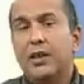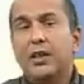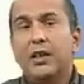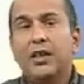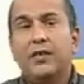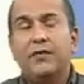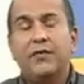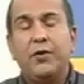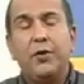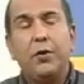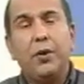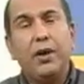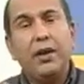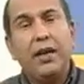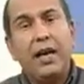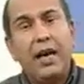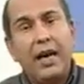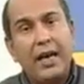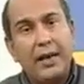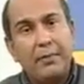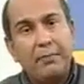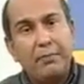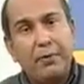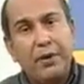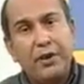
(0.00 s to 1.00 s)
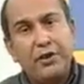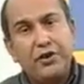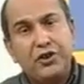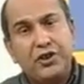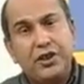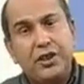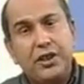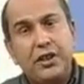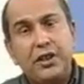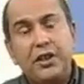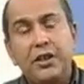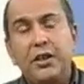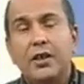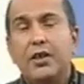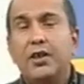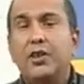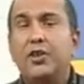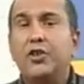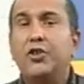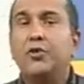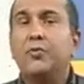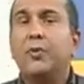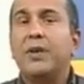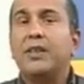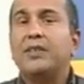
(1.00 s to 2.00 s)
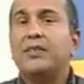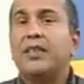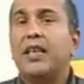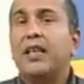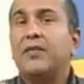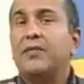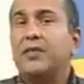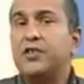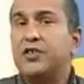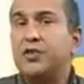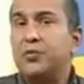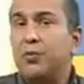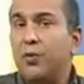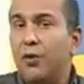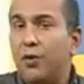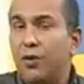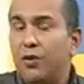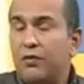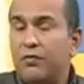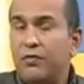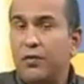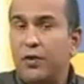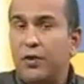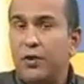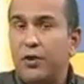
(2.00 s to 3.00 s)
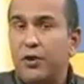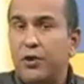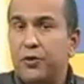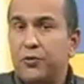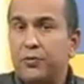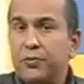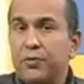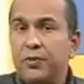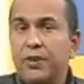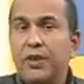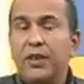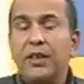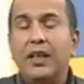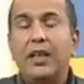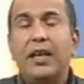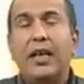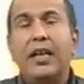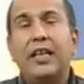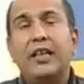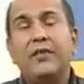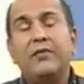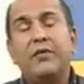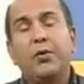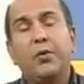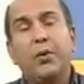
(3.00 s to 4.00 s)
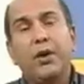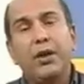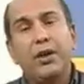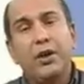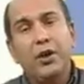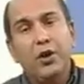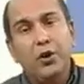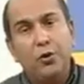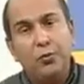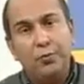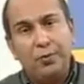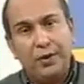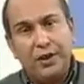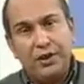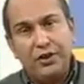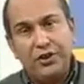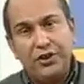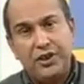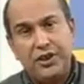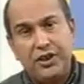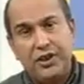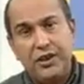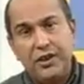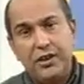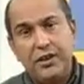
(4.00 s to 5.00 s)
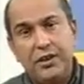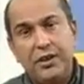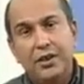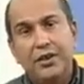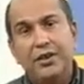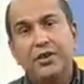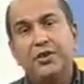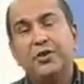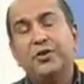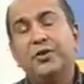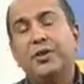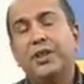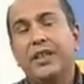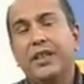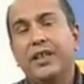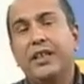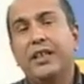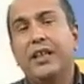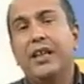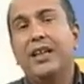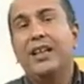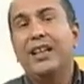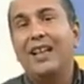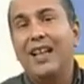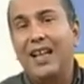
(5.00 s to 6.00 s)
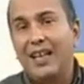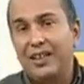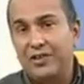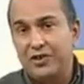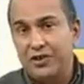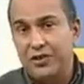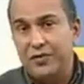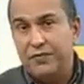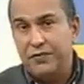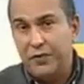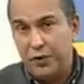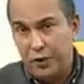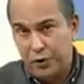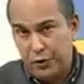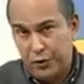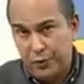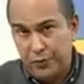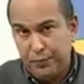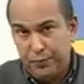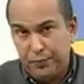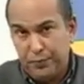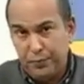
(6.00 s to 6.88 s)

If you want high pressure, you must have a small volume, and if you want low pressure, you need a larger volume.